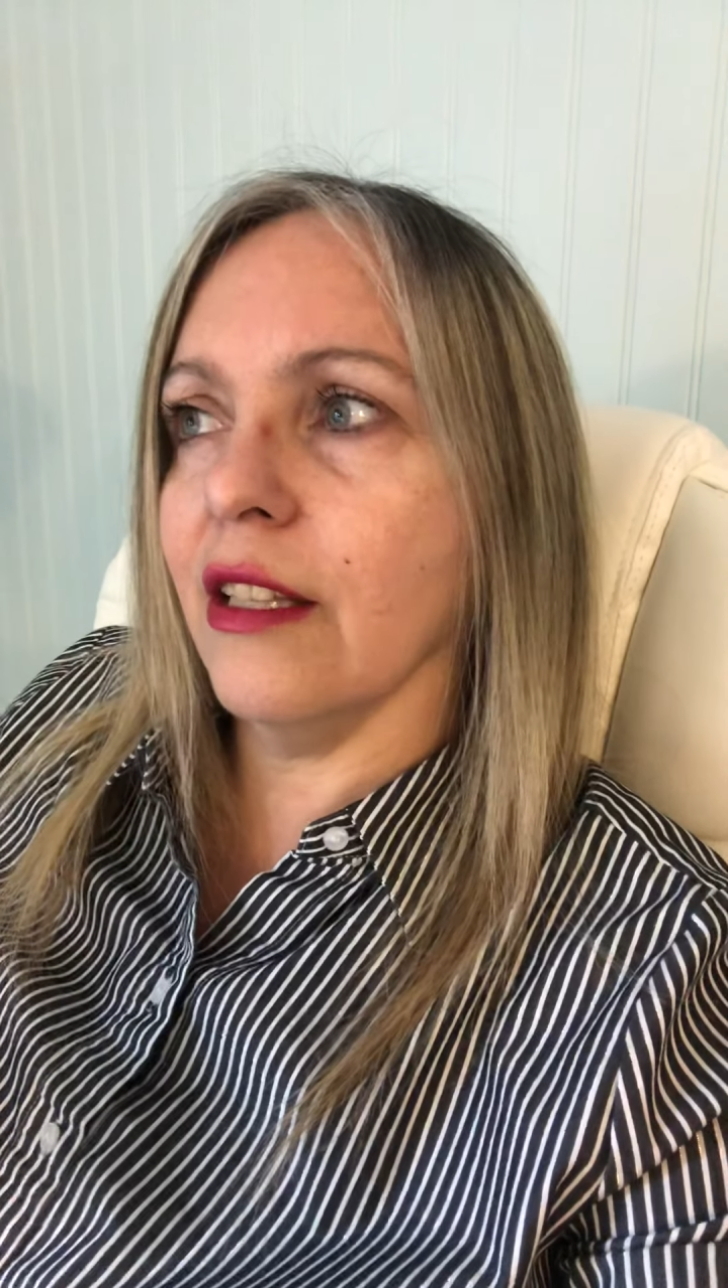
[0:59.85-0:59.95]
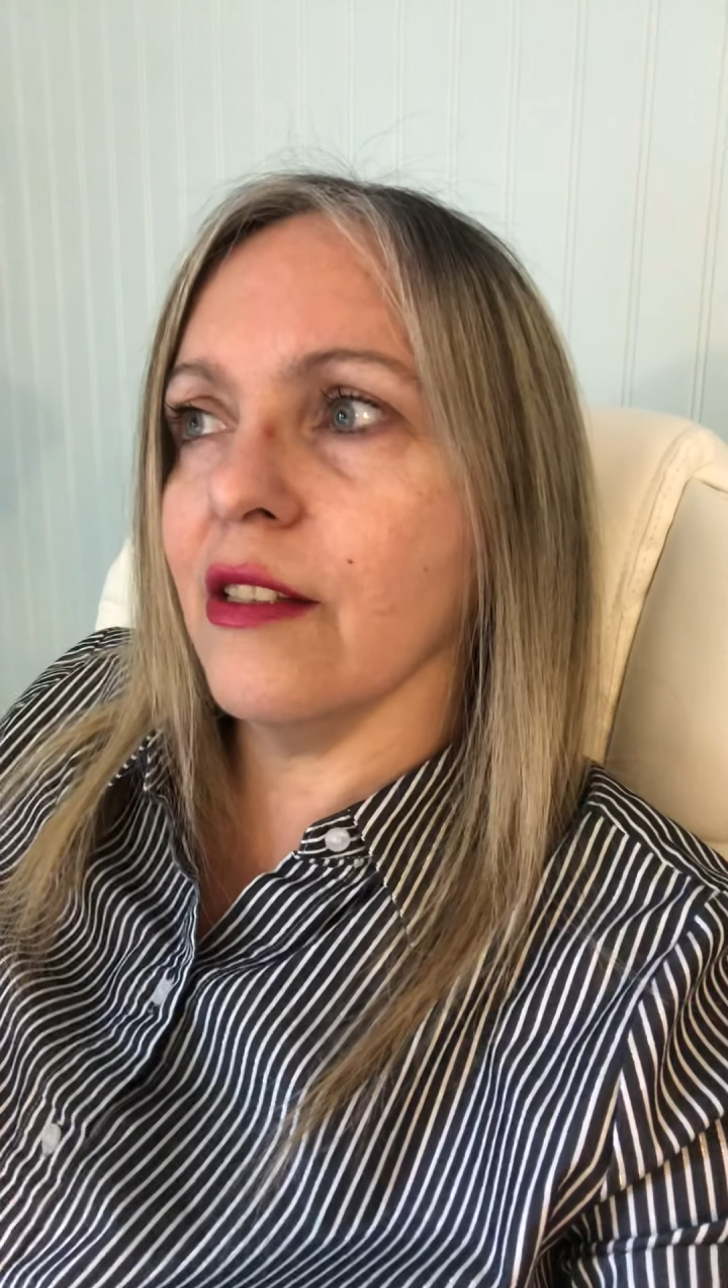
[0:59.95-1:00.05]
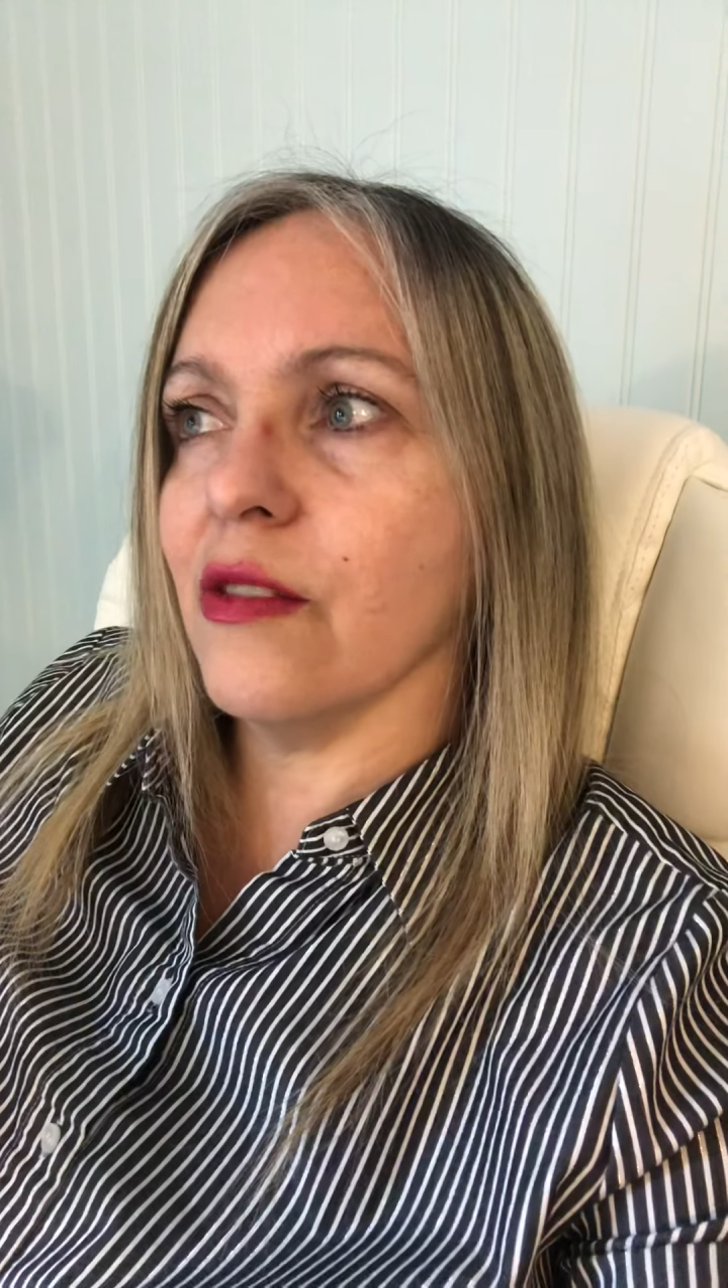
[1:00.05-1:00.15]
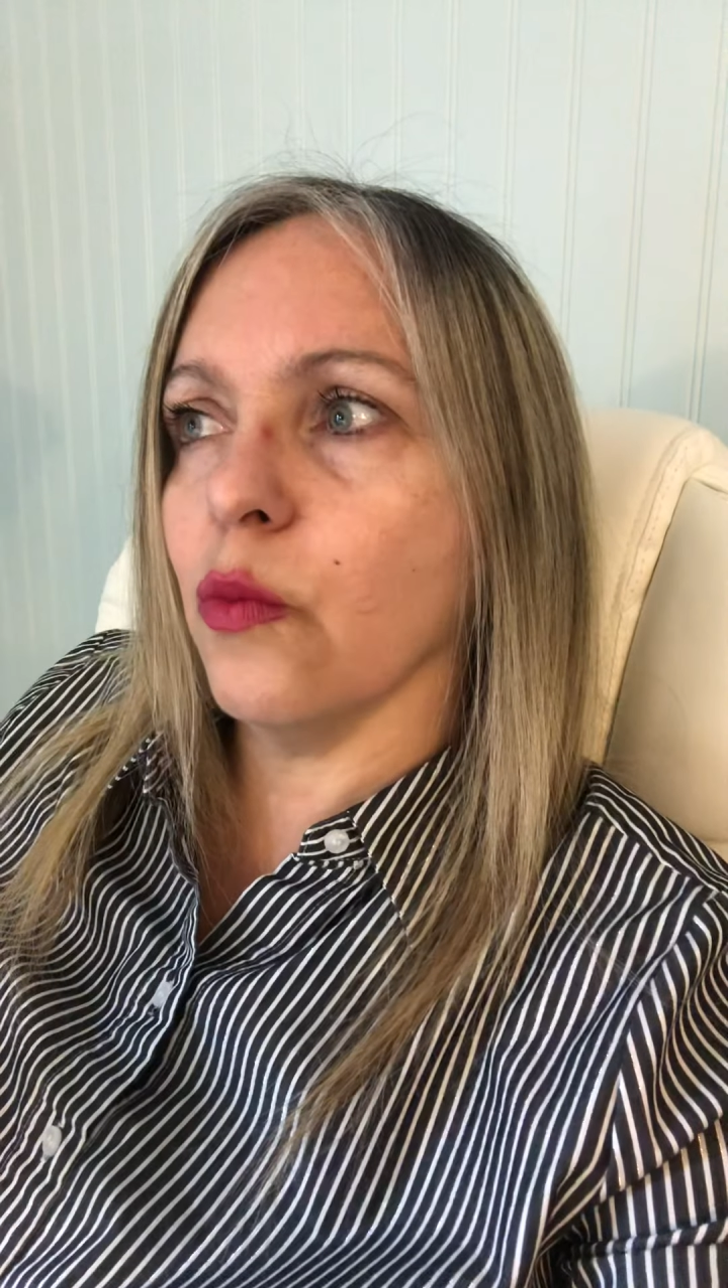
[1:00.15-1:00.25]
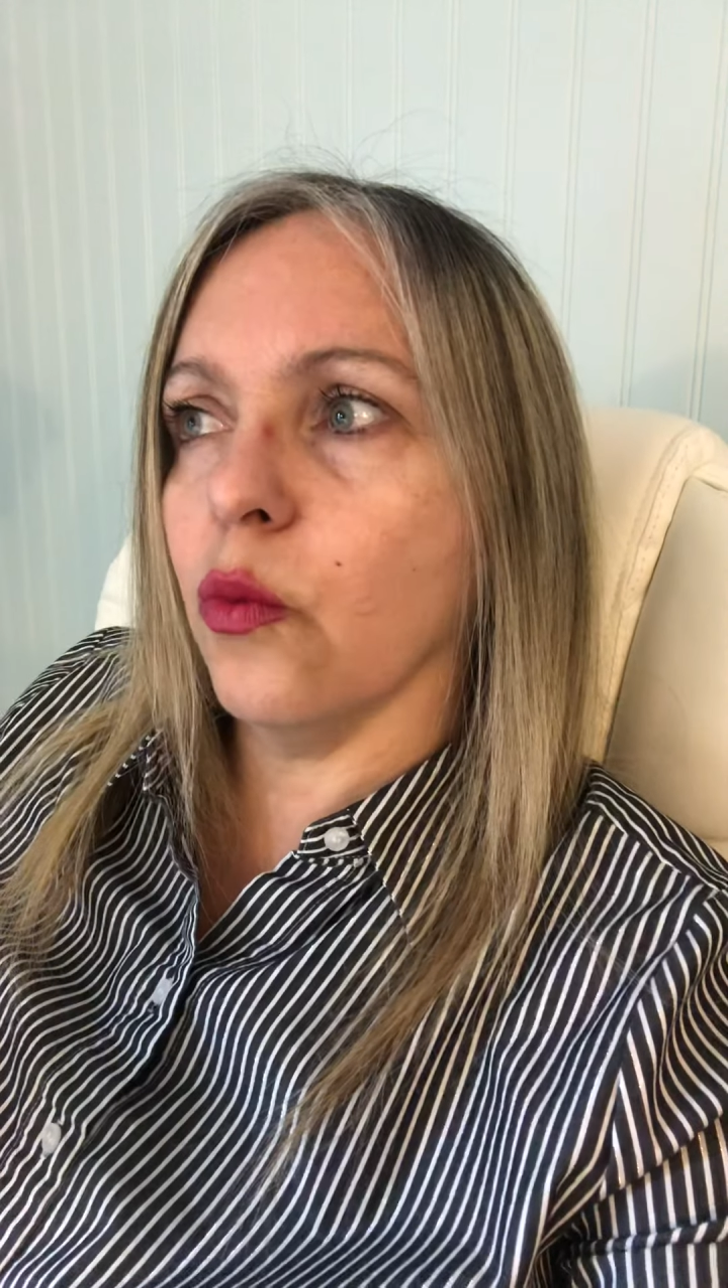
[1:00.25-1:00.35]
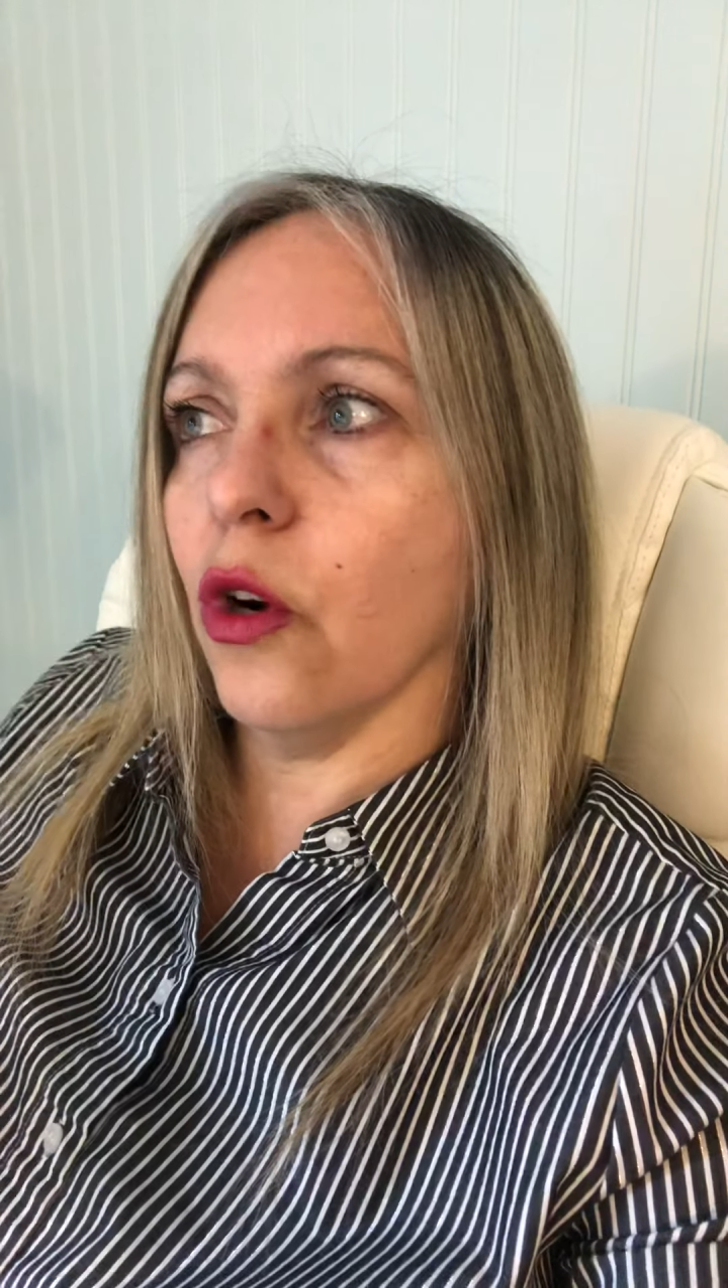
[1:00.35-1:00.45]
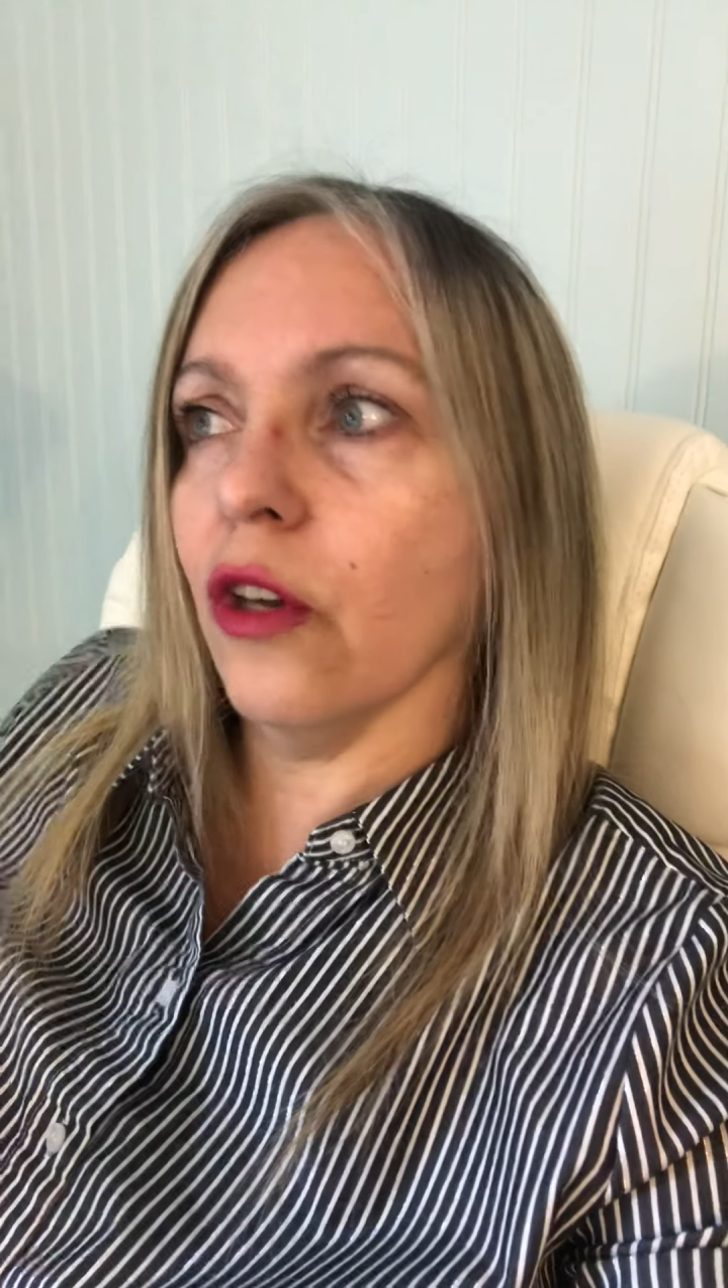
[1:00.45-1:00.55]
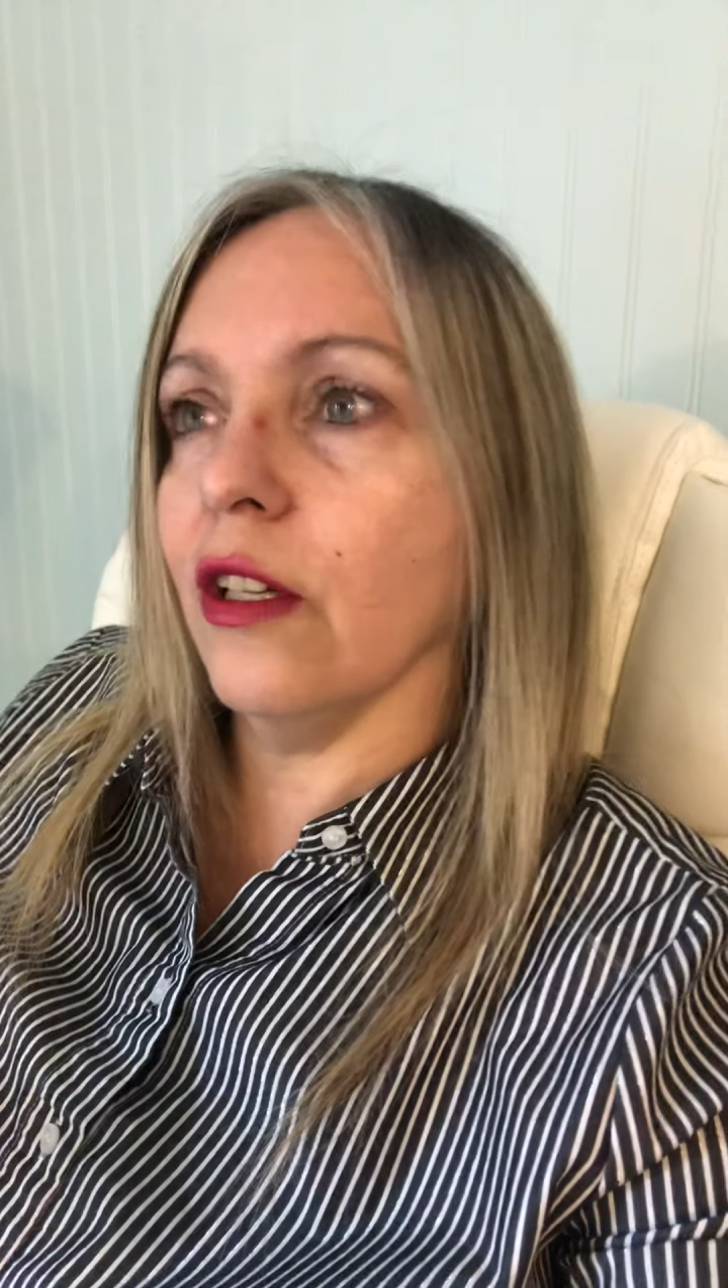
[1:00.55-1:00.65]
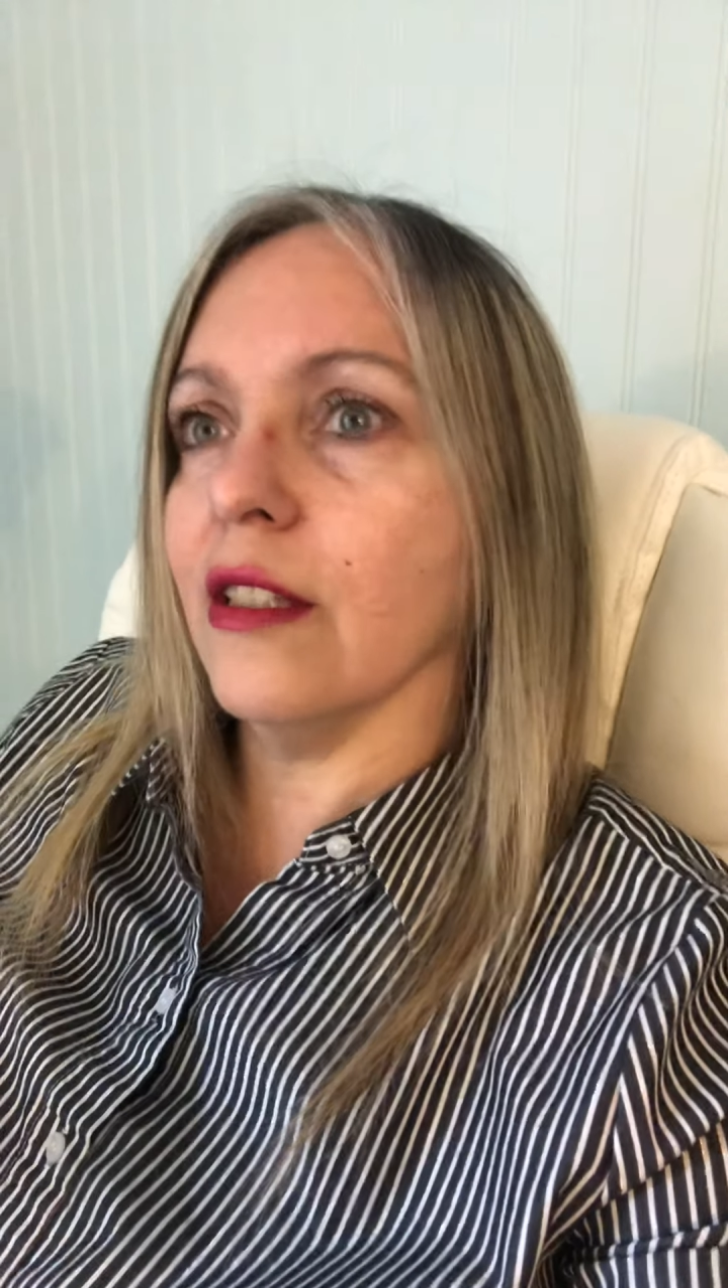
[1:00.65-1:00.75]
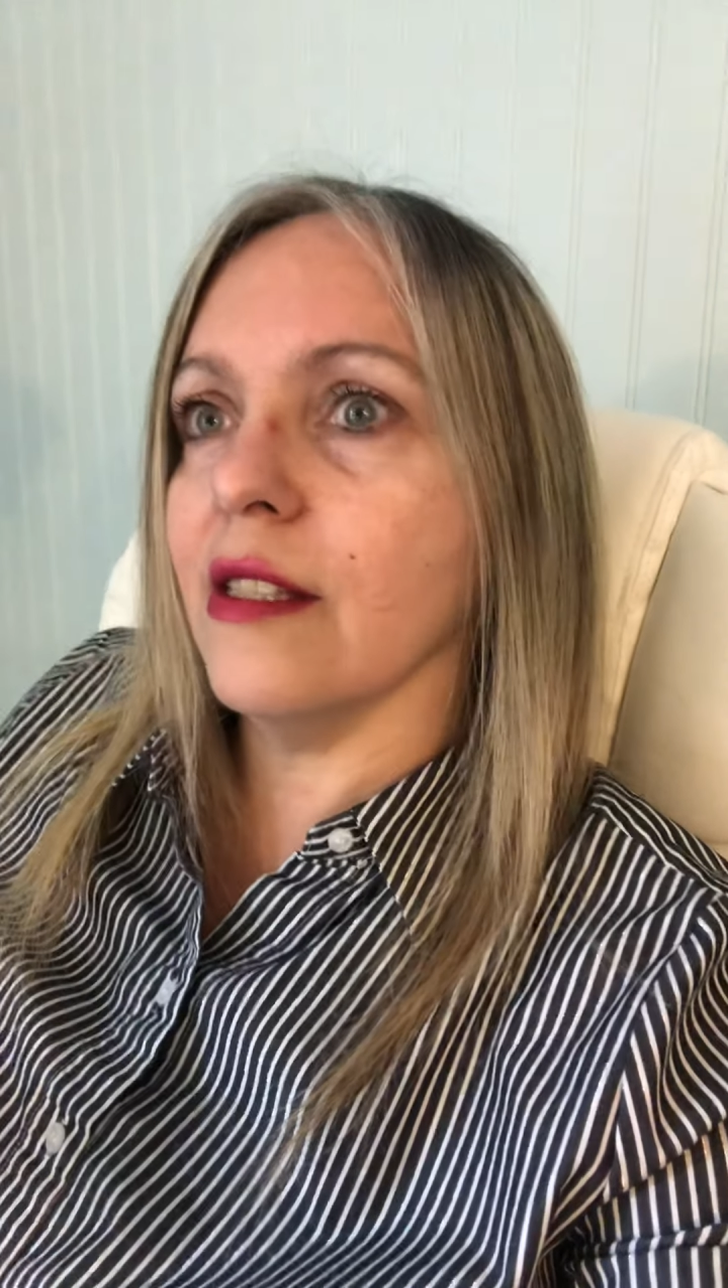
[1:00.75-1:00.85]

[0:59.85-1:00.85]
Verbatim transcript: this world